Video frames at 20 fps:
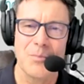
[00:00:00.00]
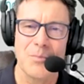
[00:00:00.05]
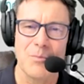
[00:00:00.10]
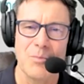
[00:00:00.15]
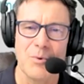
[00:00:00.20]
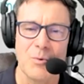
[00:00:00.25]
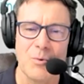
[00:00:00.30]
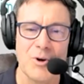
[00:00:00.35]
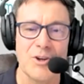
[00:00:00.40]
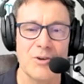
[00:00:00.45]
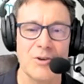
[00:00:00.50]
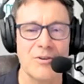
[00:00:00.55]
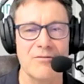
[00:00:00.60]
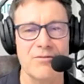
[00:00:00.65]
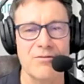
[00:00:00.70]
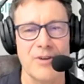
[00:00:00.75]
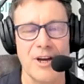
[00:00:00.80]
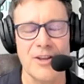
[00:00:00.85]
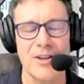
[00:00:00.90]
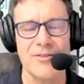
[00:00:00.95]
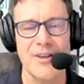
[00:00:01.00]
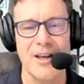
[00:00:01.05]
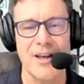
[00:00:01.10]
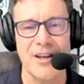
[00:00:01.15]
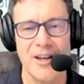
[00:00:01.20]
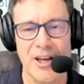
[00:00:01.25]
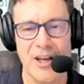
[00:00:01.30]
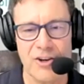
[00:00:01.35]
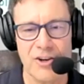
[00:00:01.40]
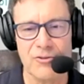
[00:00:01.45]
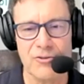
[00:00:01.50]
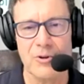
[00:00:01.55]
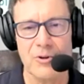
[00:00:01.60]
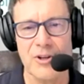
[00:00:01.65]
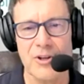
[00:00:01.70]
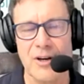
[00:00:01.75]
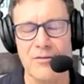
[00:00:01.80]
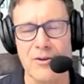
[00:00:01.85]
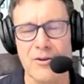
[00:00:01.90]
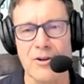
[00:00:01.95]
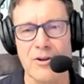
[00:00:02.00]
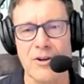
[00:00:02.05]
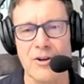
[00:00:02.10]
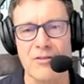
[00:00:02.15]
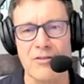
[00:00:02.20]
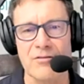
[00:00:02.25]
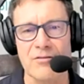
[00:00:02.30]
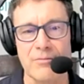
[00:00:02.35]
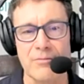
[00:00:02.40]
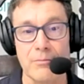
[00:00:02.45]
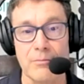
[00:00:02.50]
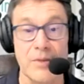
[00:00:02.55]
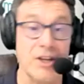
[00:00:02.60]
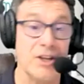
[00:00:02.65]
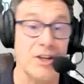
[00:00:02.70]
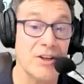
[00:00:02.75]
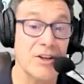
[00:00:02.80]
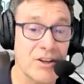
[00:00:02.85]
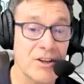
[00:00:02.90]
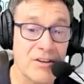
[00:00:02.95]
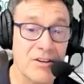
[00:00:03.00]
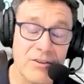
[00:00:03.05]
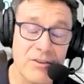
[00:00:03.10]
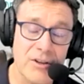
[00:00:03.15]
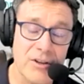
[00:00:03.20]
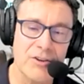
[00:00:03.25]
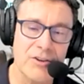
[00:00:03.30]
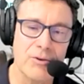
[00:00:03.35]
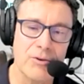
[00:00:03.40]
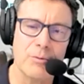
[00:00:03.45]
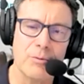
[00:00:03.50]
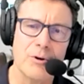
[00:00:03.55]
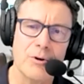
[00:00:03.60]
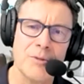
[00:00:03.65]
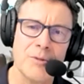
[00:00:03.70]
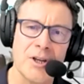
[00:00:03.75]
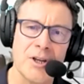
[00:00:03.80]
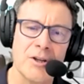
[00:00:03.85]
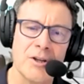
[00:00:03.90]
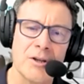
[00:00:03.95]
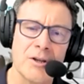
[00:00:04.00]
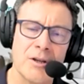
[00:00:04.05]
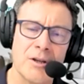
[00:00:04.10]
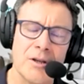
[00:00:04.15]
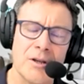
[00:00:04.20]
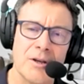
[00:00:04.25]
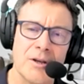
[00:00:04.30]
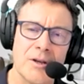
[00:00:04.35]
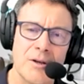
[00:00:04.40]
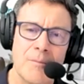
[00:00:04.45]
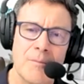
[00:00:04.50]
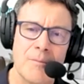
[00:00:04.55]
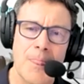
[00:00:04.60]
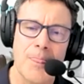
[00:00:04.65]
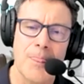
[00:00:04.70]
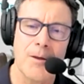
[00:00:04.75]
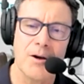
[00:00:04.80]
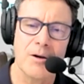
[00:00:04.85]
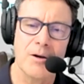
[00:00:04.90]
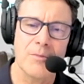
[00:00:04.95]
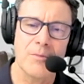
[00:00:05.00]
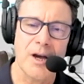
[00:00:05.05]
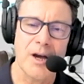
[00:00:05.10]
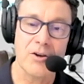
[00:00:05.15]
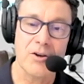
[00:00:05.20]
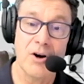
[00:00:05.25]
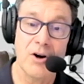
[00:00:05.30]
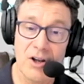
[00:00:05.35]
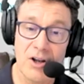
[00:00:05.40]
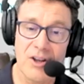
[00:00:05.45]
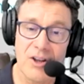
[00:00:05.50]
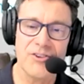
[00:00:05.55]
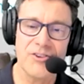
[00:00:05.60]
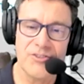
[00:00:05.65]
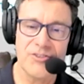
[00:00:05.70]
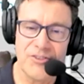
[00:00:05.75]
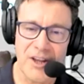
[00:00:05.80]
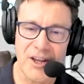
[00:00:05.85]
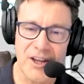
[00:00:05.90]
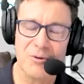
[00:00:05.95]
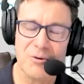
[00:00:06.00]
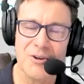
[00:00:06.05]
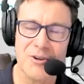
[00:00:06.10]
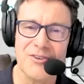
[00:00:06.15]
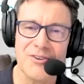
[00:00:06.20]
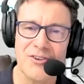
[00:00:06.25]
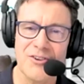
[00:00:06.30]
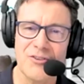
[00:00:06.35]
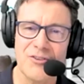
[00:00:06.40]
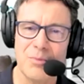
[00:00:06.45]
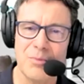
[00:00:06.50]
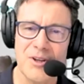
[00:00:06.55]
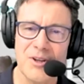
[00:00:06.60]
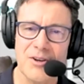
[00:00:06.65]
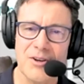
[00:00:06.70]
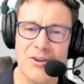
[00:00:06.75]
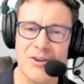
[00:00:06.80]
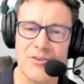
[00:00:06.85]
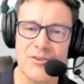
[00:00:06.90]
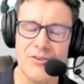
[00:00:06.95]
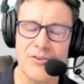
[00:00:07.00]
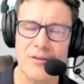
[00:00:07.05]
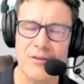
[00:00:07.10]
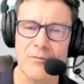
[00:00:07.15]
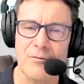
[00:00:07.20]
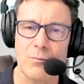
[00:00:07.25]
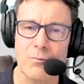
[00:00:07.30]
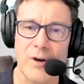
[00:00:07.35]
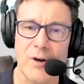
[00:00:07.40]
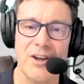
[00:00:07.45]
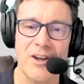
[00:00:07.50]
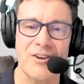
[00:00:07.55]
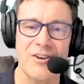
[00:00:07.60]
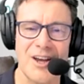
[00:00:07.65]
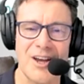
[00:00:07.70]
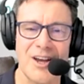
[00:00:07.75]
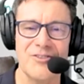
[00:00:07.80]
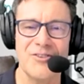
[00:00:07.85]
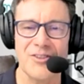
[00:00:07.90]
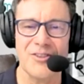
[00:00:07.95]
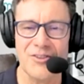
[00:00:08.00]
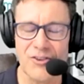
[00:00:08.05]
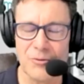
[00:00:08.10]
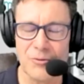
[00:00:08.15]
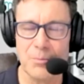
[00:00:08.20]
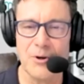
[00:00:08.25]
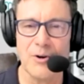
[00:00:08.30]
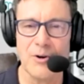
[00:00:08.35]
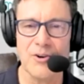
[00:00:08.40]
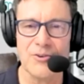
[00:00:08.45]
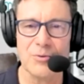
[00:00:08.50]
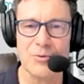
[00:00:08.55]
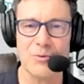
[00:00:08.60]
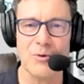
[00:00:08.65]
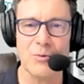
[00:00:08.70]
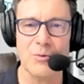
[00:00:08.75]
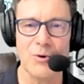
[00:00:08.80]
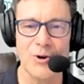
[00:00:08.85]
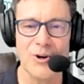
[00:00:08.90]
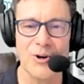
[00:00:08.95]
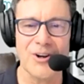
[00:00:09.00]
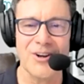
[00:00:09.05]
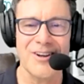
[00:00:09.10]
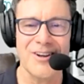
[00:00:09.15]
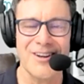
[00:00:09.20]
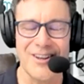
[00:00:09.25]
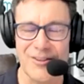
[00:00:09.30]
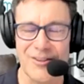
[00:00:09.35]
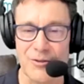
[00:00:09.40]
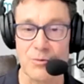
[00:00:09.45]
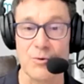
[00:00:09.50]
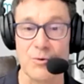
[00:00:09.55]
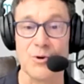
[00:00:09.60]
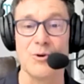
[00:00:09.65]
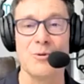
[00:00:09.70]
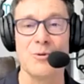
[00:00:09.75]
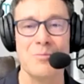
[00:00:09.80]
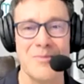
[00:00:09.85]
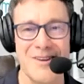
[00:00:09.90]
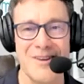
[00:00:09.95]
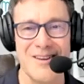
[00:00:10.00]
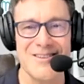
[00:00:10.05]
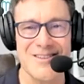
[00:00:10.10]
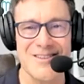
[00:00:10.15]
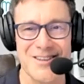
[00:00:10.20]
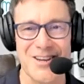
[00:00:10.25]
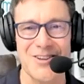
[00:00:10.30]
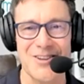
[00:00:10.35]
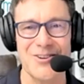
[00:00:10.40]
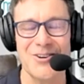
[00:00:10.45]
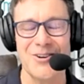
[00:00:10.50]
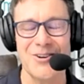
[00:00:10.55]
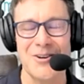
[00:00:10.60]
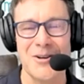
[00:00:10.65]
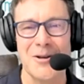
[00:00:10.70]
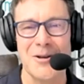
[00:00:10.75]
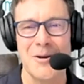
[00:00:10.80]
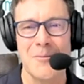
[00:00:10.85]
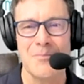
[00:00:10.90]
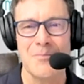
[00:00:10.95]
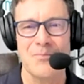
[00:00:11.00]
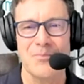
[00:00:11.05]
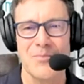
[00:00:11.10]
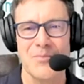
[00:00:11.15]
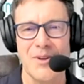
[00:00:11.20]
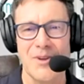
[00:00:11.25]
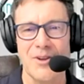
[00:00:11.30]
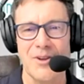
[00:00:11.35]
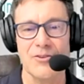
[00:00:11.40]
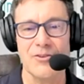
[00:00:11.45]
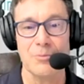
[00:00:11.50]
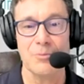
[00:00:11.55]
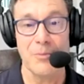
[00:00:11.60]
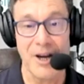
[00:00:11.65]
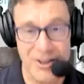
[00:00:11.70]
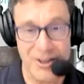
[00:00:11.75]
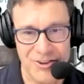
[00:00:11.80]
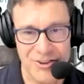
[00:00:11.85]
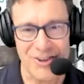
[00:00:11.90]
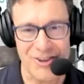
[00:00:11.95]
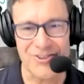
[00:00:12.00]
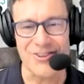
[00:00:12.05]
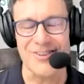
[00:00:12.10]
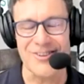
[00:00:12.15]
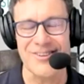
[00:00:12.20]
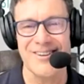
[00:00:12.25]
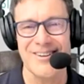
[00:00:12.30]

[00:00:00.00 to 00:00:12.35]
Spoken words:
But when you invite that extra level of meaning, if you like to use the word meaning, I call it sacredness because recognizing the spiritual work in the room together is my intention.